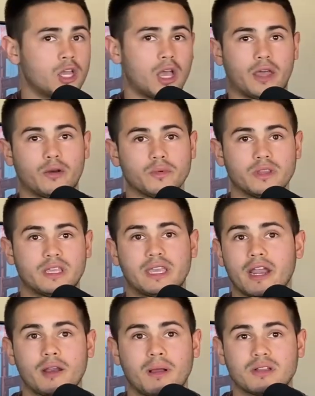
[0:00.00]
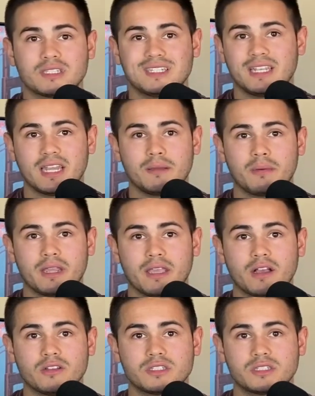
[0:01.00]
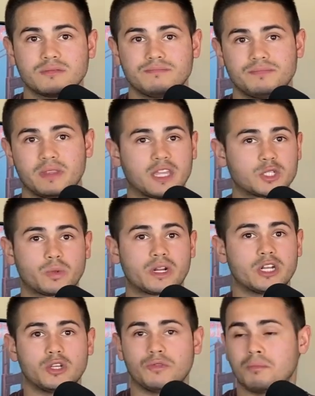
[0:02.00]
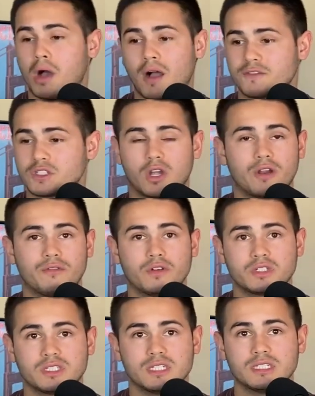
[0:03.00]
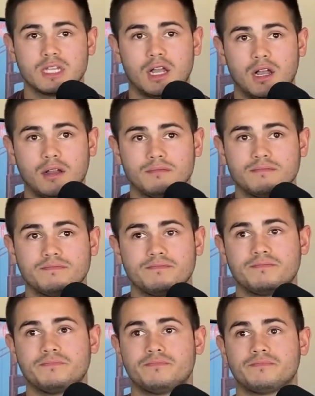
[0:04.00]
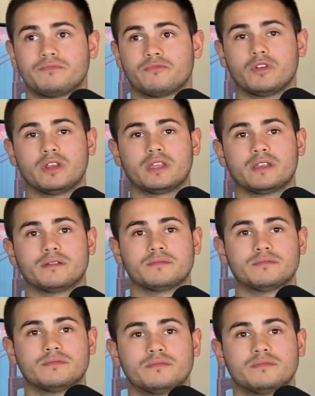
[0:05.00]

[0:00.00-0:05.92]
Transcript: I don't really care about seeing anybody else unless we're going to do Movsar versus freaking